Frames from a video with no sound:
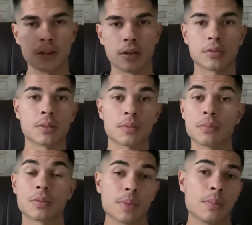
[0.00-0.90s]
sometimes
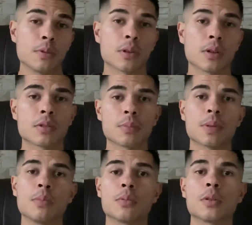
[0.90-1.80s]
people do know, some
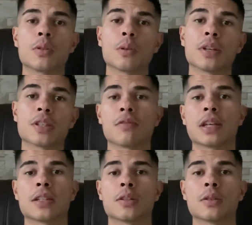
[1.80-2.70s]
people do know what it's
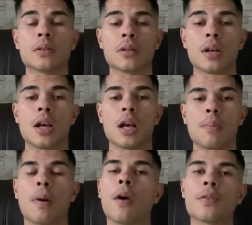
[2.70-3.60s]
related to, but
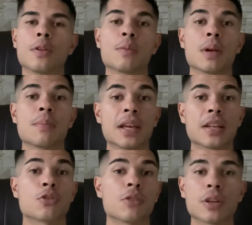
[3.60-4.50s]
often you may be getting
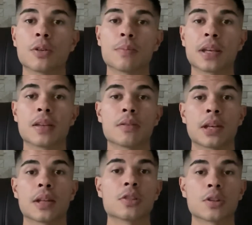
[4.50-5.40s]
triggered, or you may be
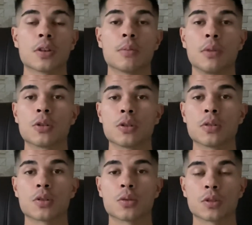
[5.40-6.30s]
getting certain
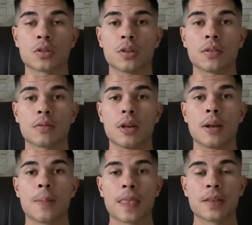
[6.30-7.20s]
emotions or certain,
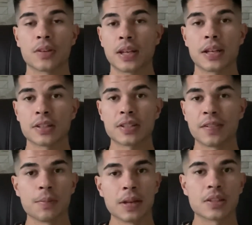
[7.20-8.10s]
so again, it doesn't have to
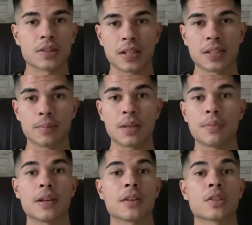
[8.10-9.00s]
be an anxiety. It may be
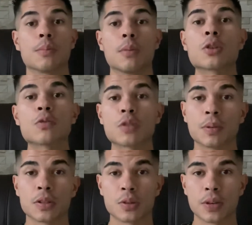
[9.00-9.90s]
a certain emotional
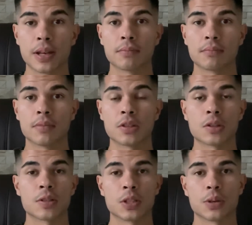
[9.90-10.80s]
response you get in certain
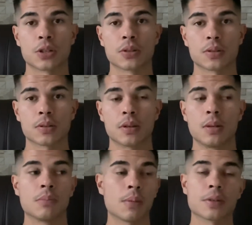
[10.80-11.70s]
situations.
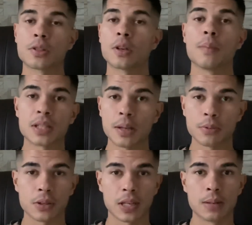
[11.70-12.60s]
Maybe it's a certain perception
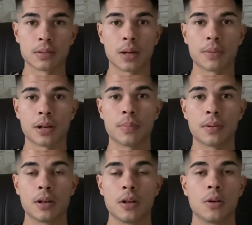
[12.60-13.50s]
that keeps coming up,
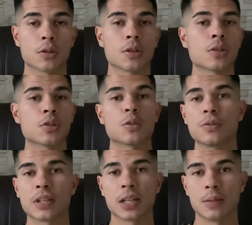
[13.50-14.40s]
or a certain story
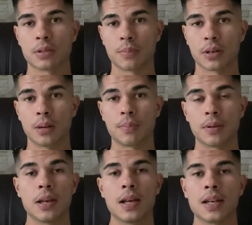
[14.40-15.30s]
that keeps coming up.
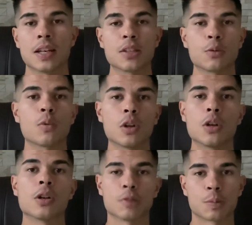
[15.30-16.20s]
These are all
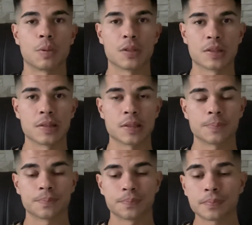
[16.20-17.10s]
learned responses.
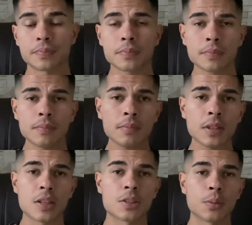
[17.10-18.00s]

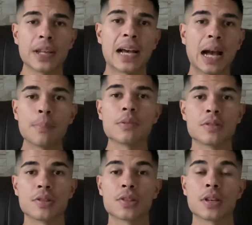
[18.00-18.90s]
So when it
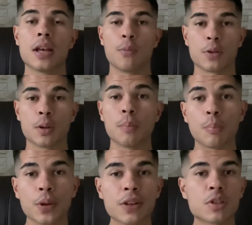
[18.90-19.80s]
happens, when your
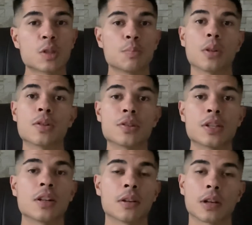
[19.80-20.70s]
body responds in
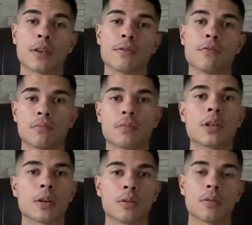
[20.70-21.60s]
a kind of,
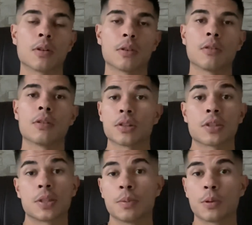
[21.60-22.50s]
a
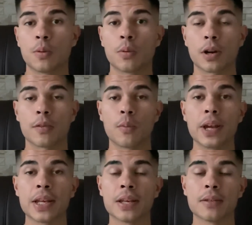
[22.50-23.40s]
typical kind of
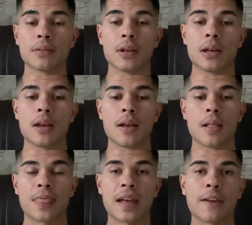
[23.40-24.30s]
way,
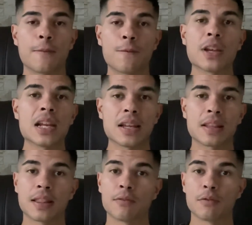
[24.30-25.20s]
that feeling
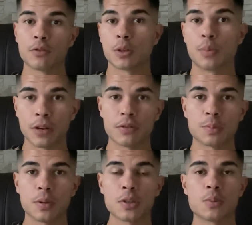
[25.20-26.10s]
that your body
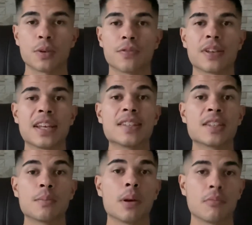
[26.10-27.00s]
responds with is the
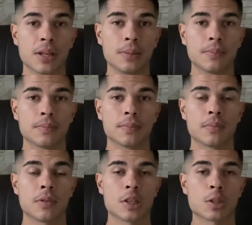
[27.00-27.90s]
memory.
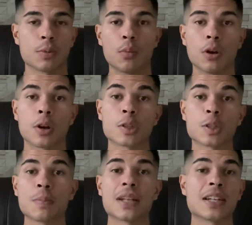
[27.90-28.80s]
So we work
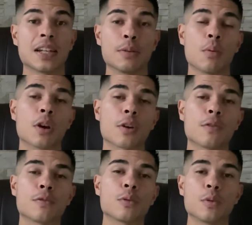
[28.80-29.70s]
somatically, we work
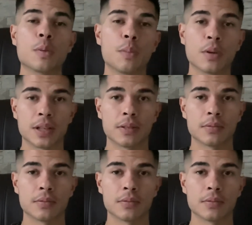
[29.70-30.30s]
through the body.